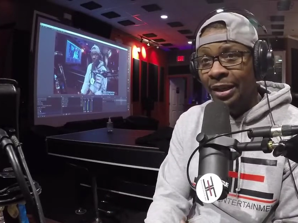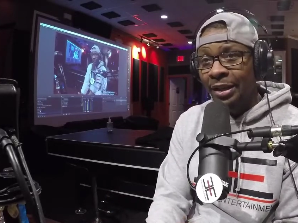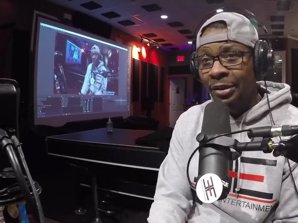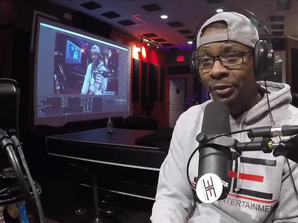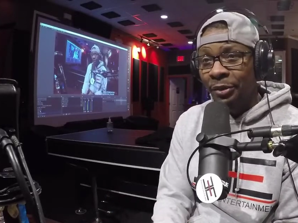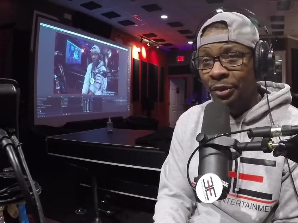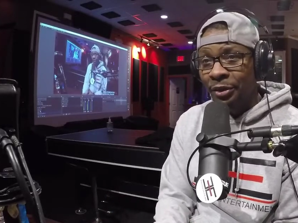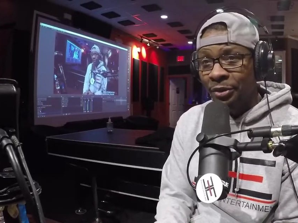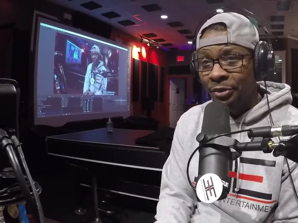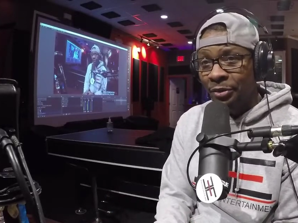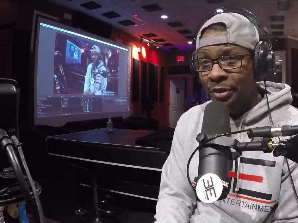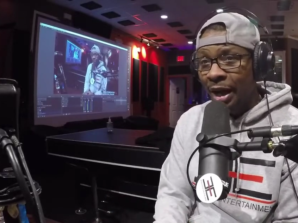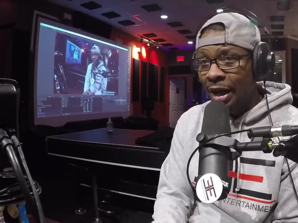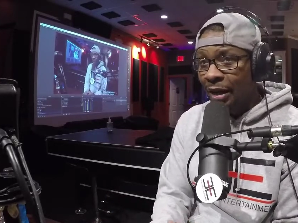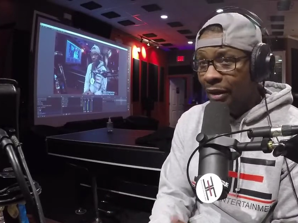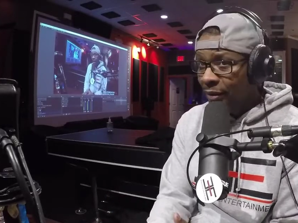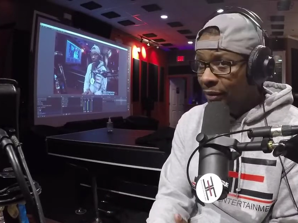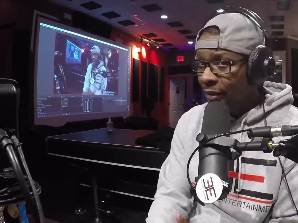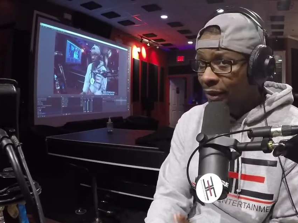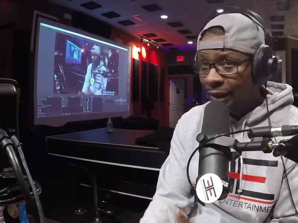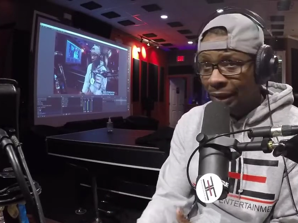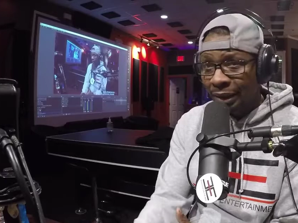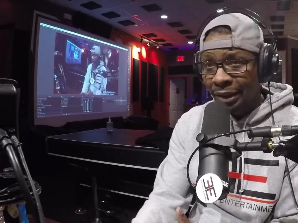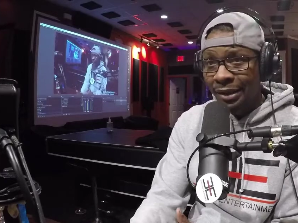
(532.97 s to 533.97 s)
When you out
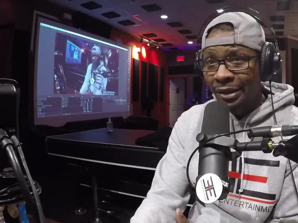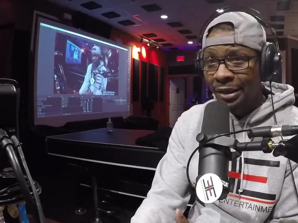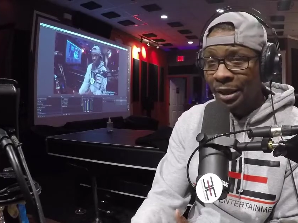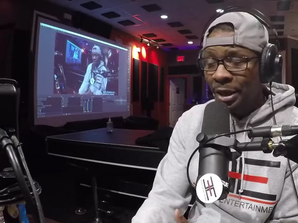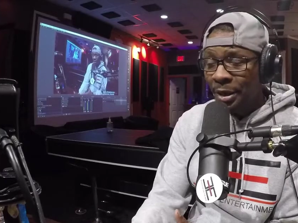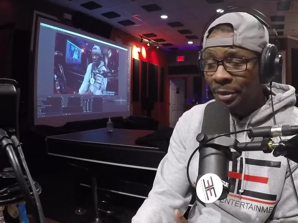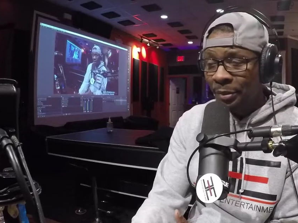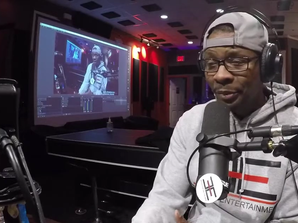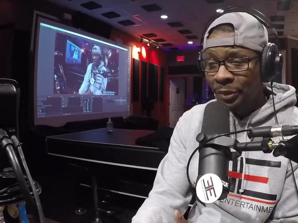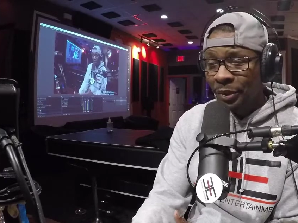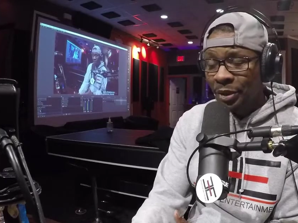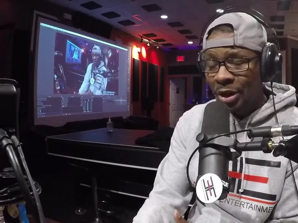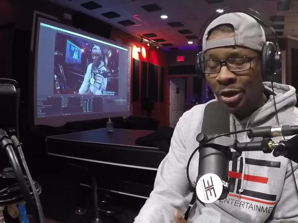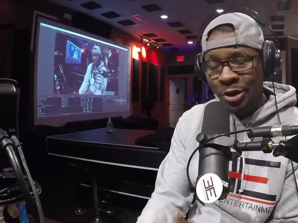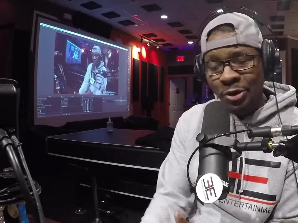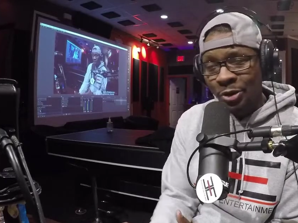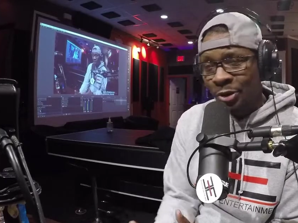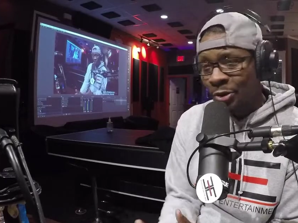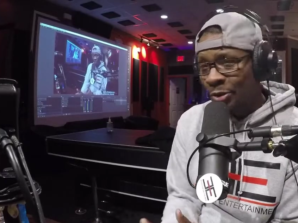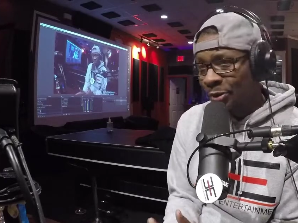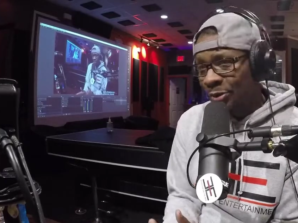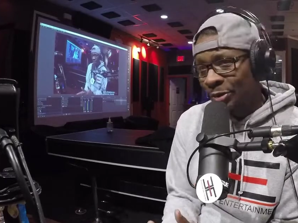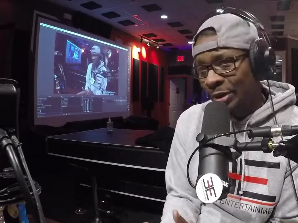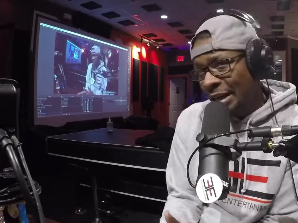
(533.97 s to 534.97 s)
to get something, you
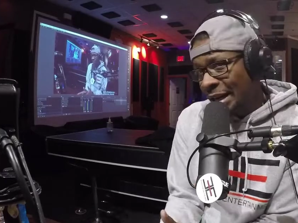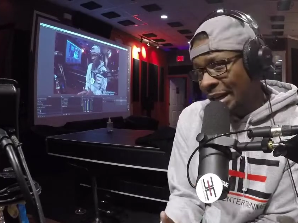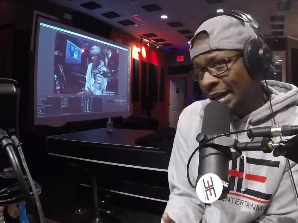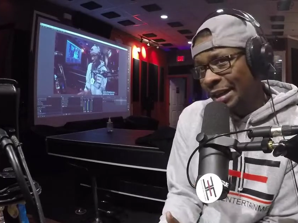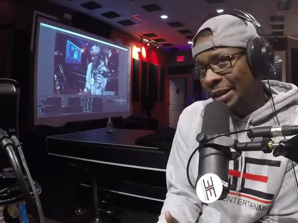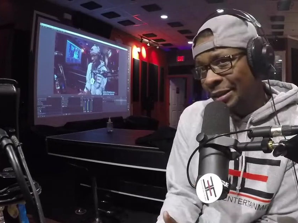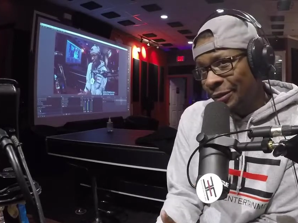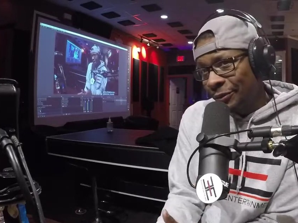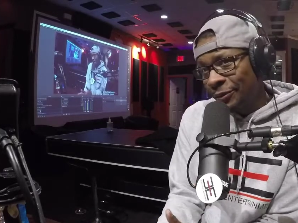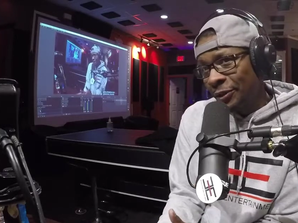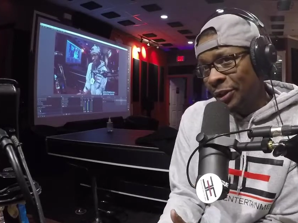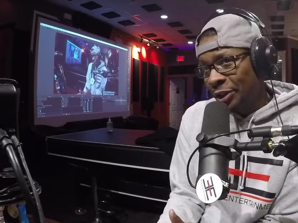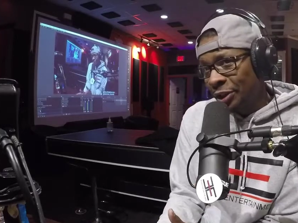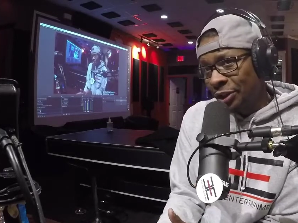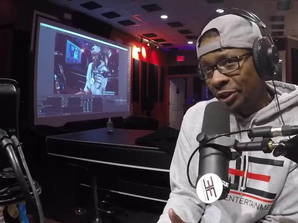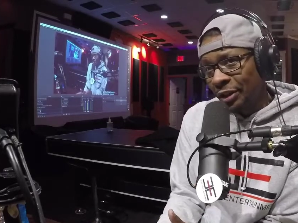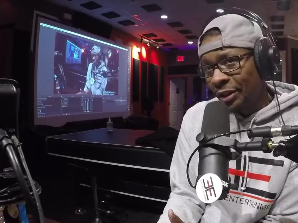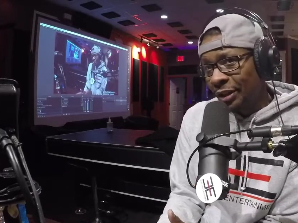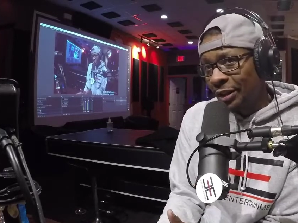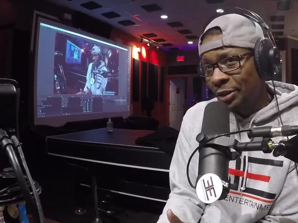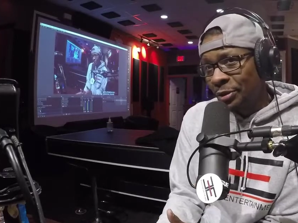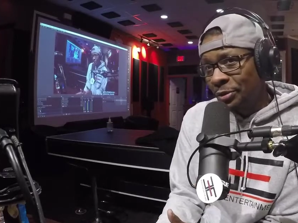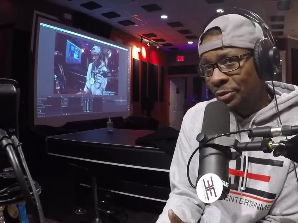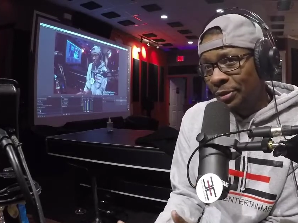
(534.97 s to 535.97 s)
don't need the
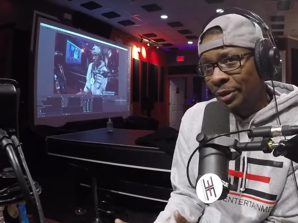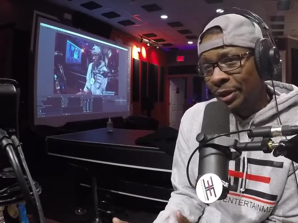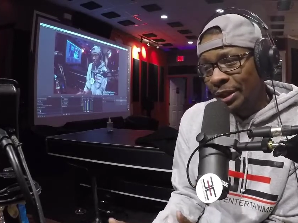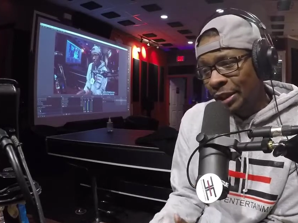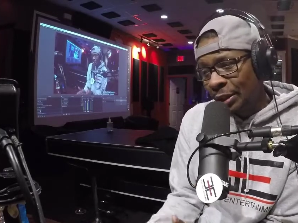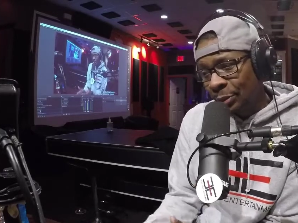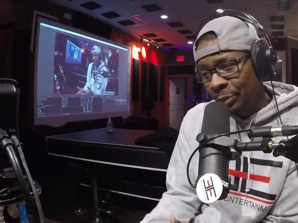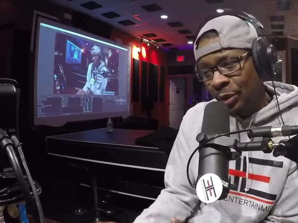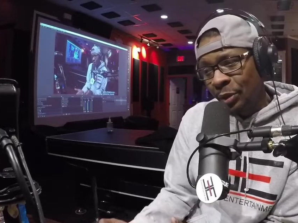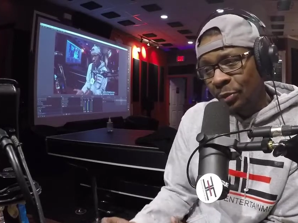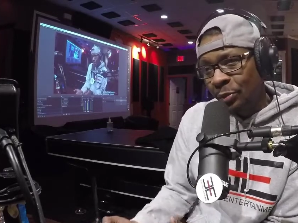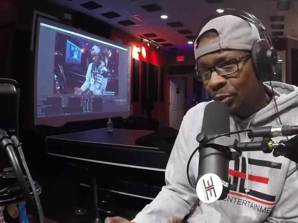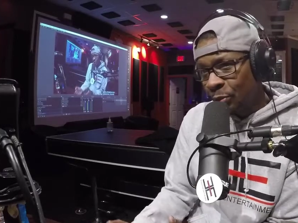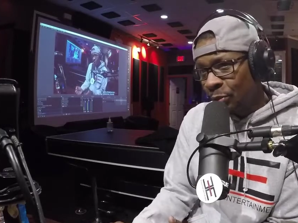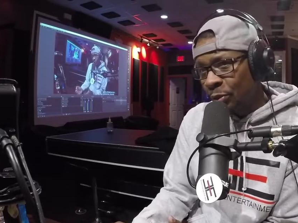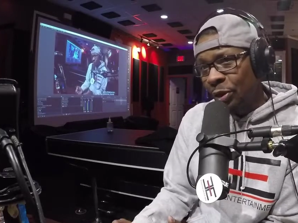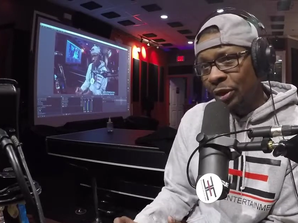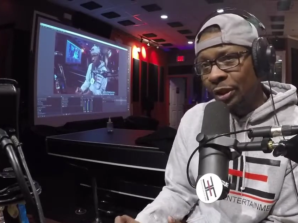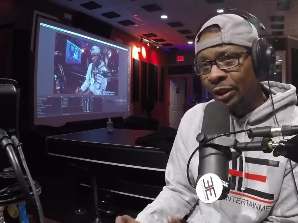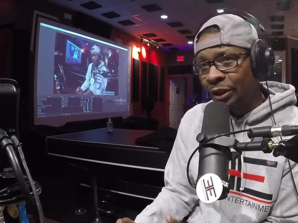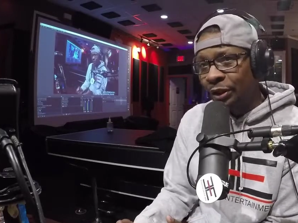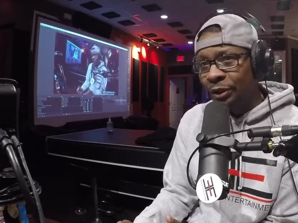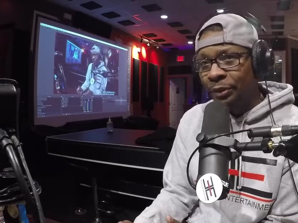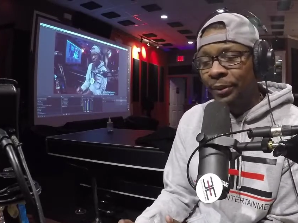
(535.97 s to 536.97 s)
friction. You don't need people
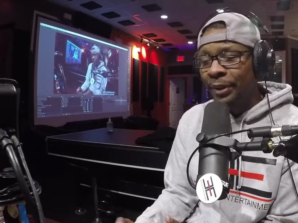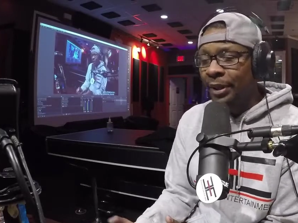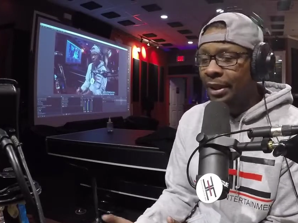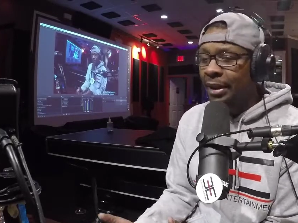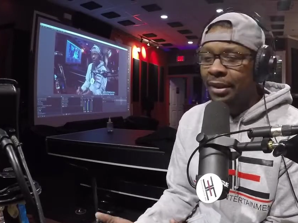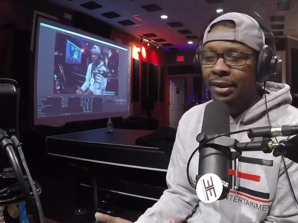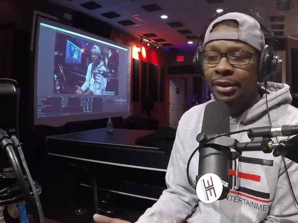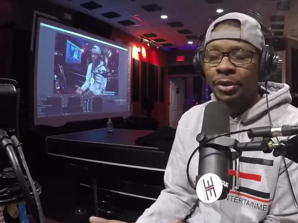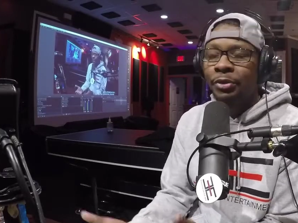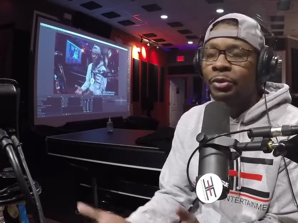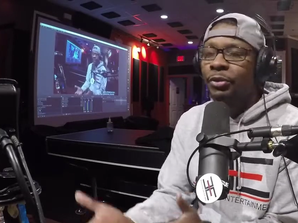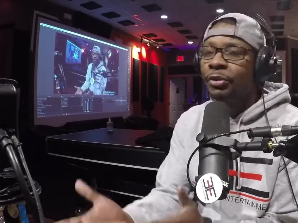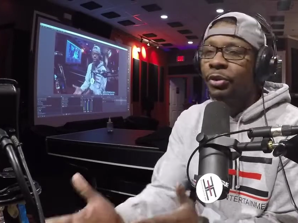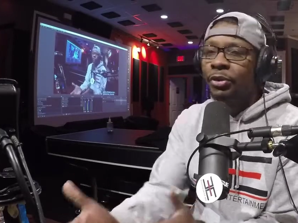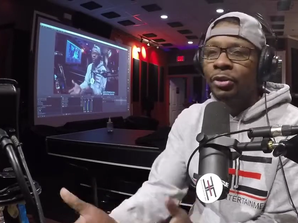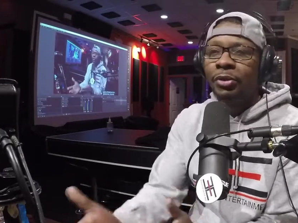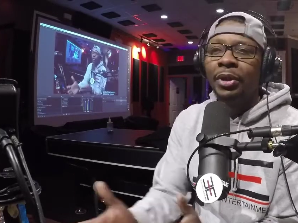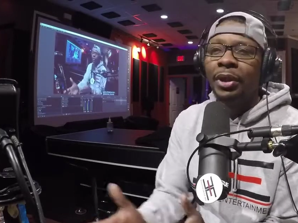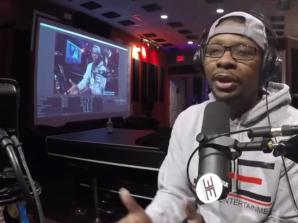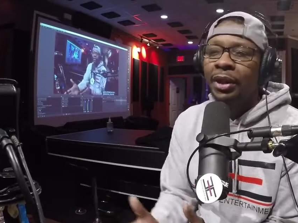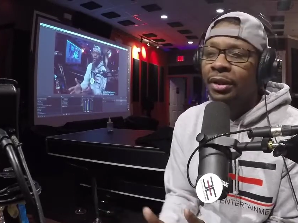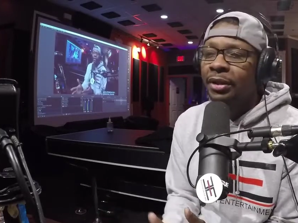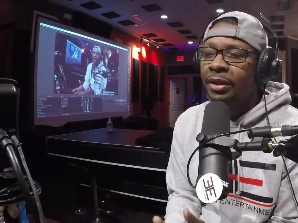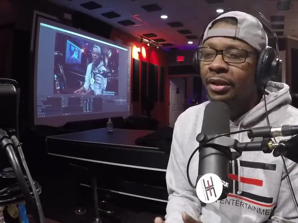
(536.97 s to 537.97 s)
pulling you because
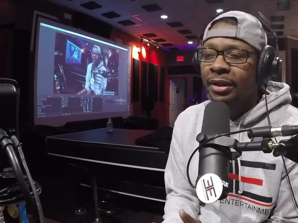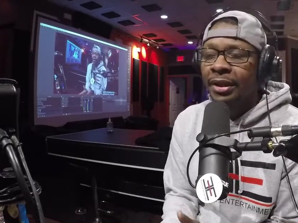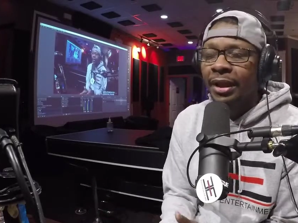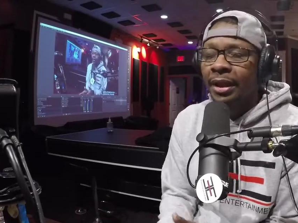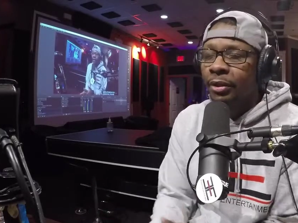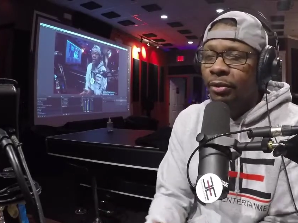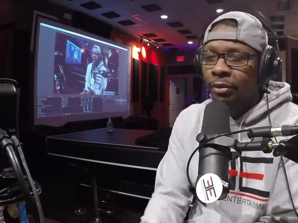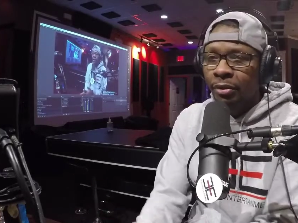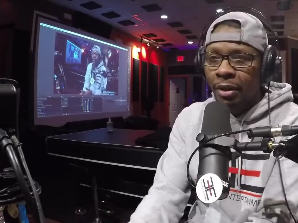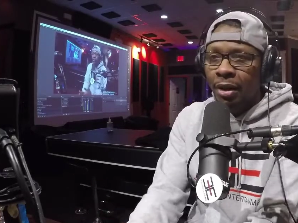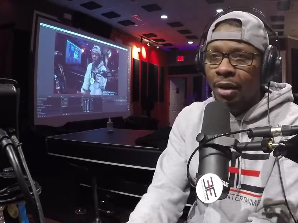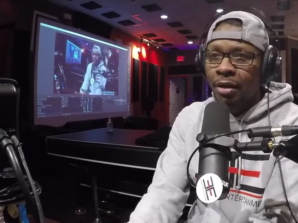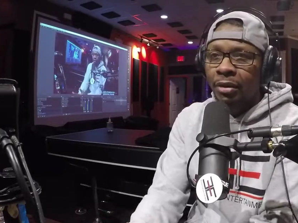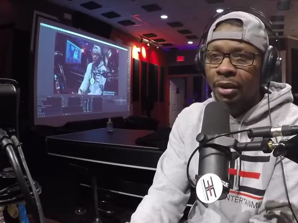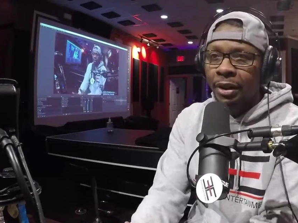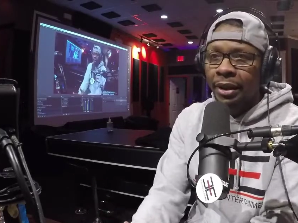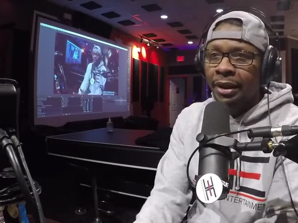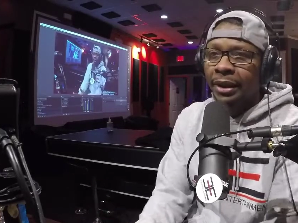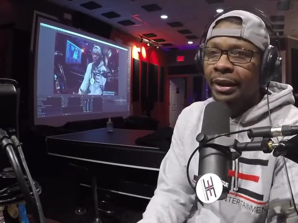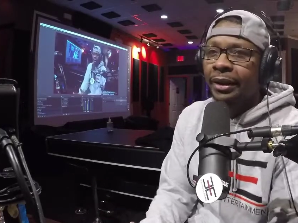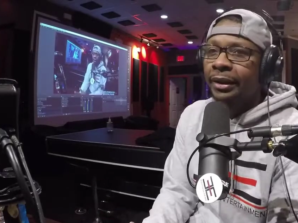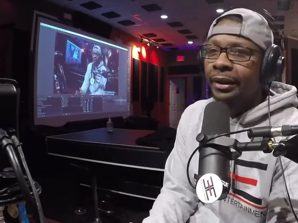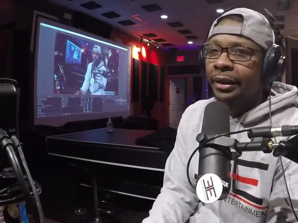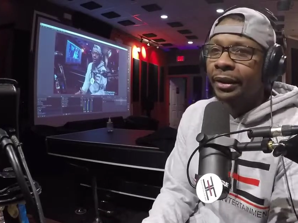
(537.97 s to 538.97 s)
it'll just take you longer to
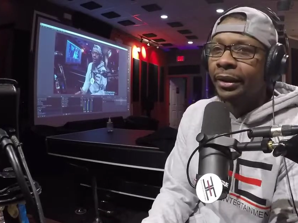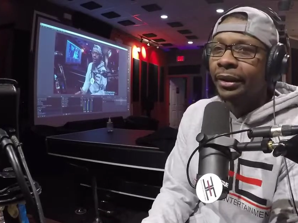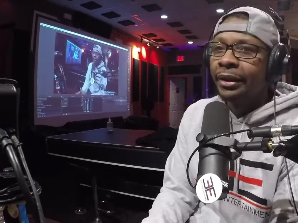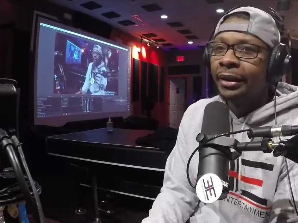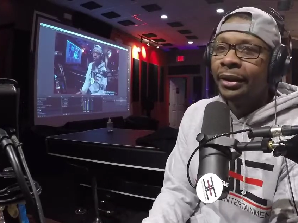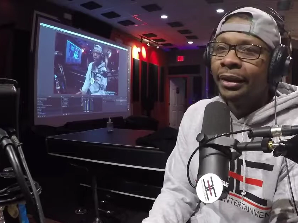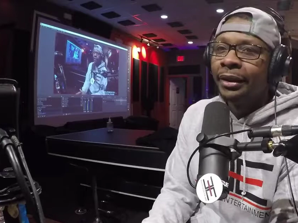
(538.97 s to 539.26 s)
get there.